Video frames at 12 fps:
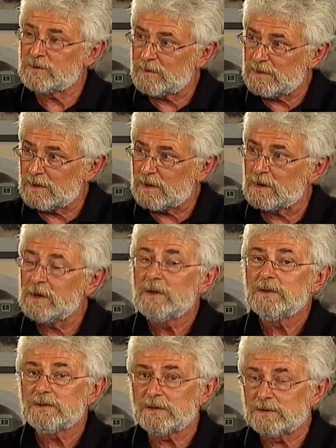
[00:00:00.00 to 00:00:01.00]
to be there
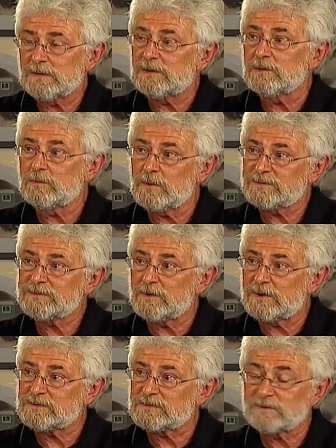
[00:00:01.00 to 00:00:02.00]
to continue the
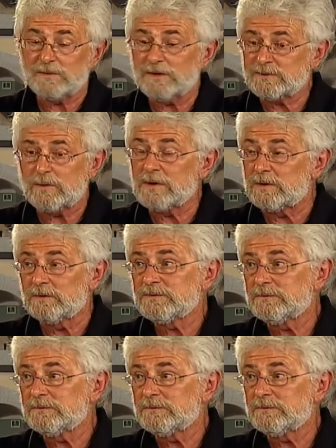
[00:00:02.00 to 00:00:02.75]
restoration. So that's great news.